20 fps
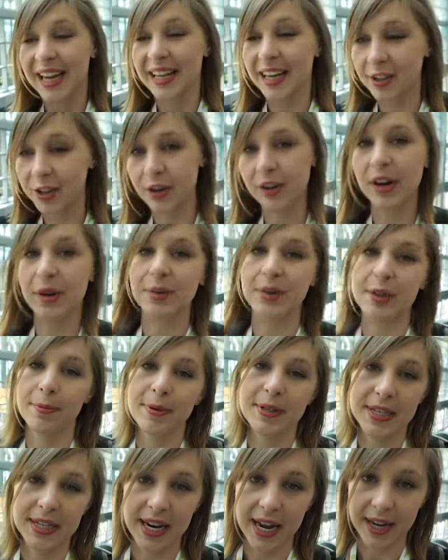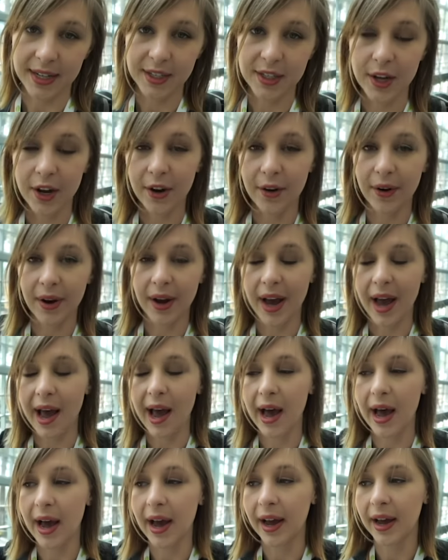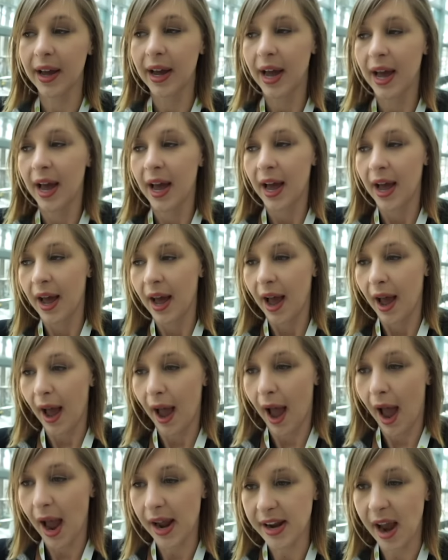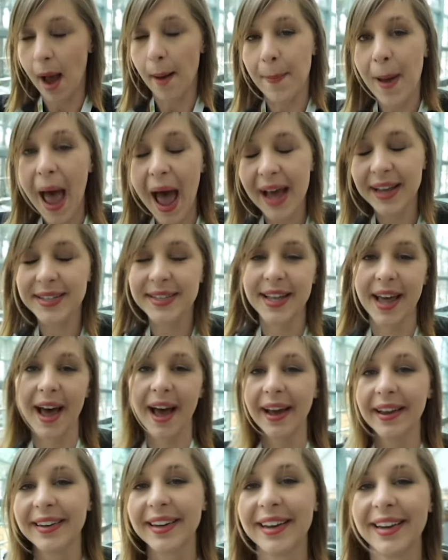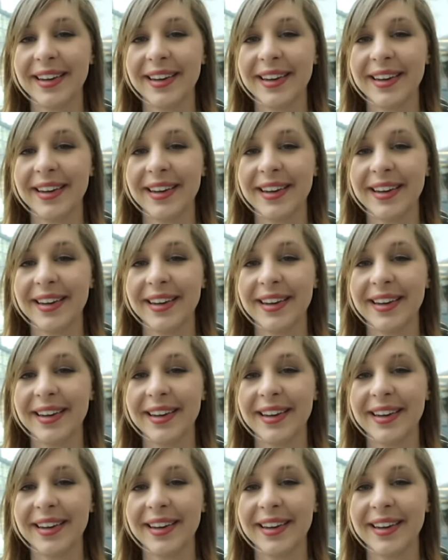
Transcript: Yesterday was the busy day, so uh, I got past that.